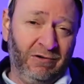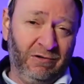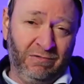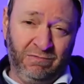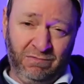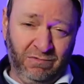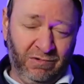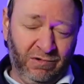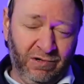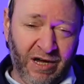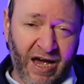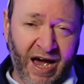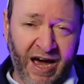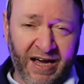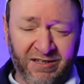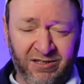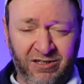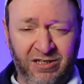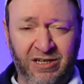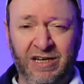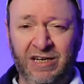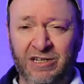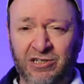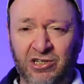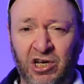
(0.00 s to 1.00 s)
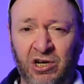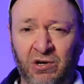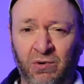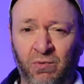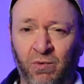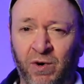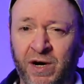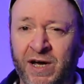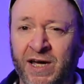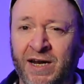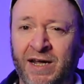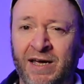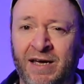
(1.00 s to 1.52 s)
Yes, he didn't
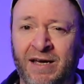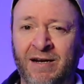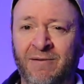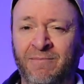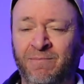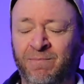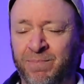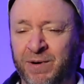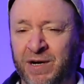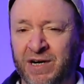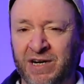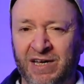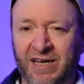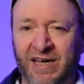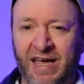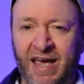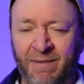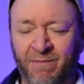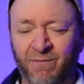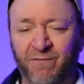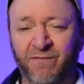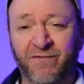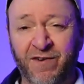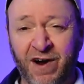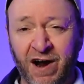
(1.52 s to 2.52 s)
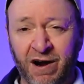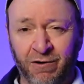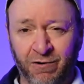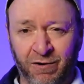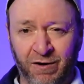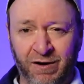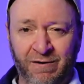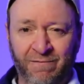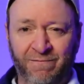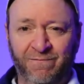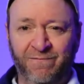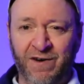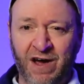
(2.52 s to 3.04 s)
win it, but he came
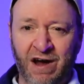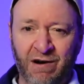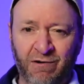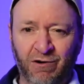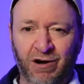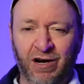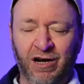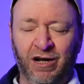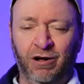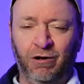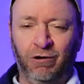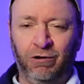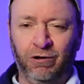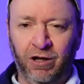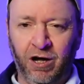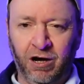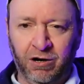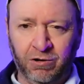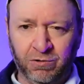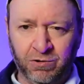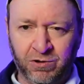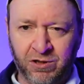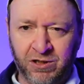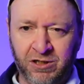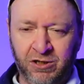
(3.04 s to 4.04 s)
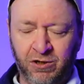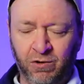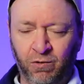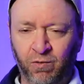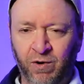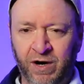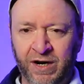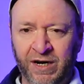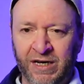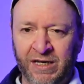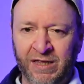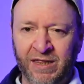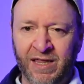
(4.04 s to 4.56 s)
very, very close to
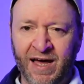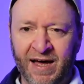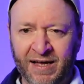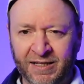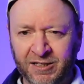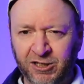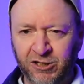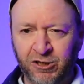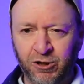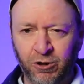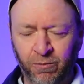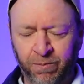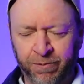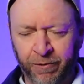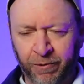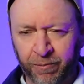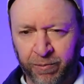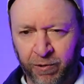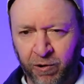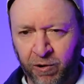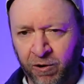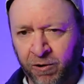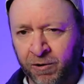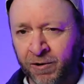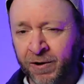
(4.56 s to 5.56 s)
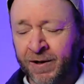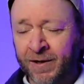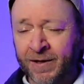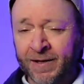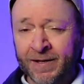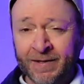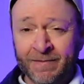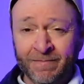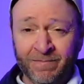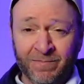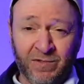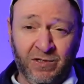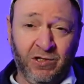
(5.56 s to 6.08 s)
winning that Super Bowl.
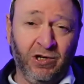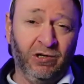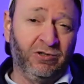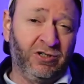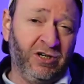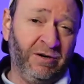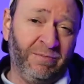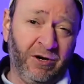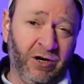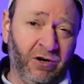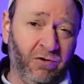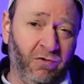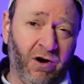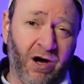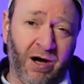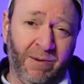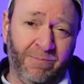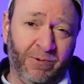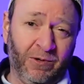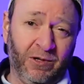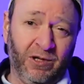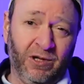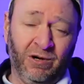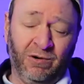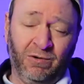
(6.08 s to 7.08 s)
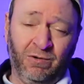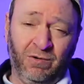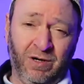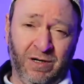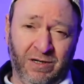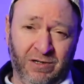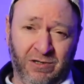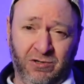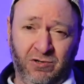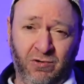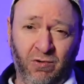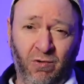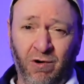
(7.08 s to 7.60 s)
So Jimmy Garoppolo
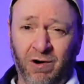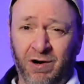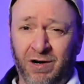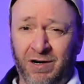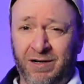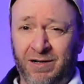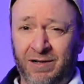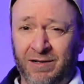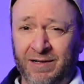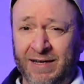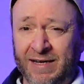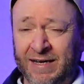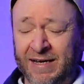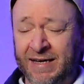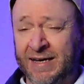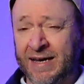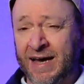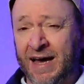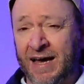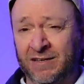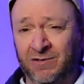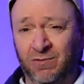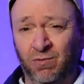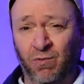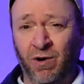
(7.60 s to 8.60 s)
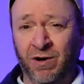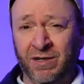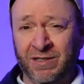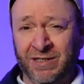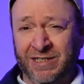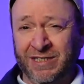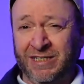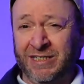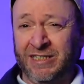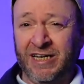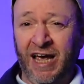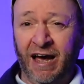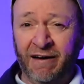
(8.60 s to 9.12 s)
historically has won
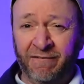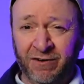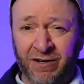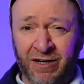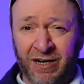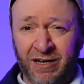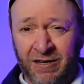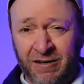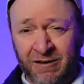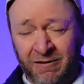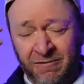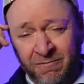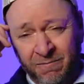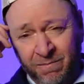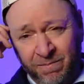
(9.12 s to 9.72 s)
70%